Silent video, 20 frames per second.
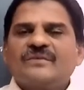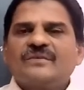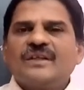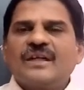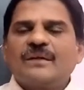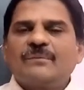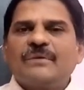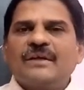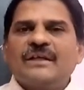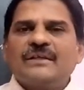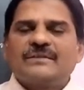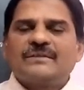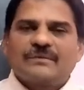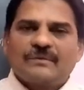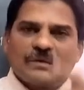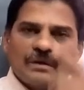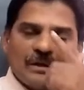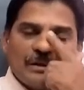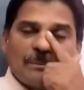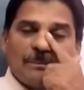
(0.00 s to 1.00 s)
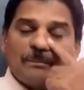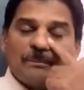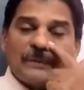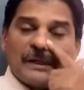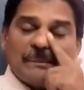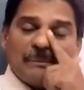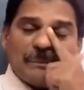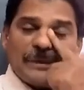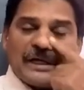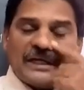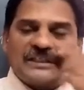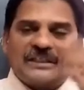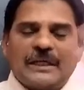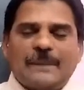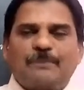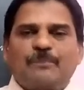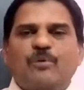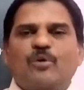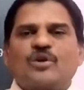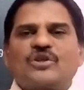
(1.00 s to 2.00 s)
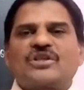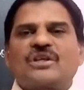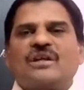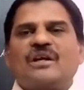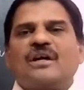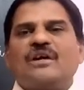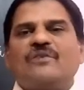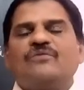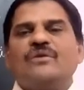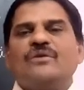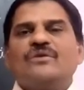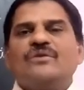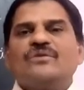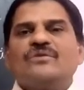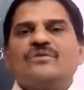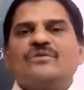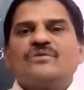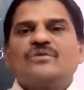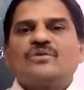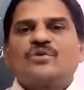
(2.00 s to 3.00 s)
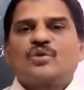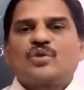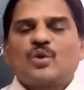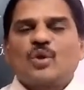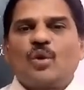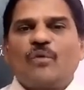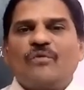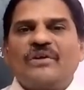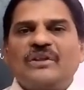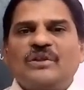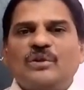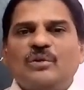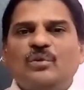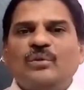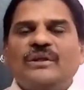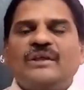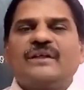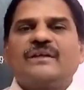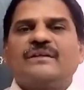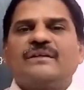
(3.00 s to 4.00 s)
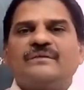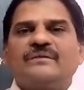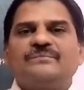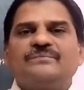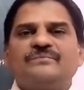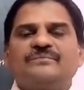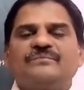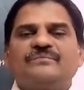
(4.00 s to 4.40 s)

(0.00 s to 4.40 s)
That means a major portion of Soviet Union,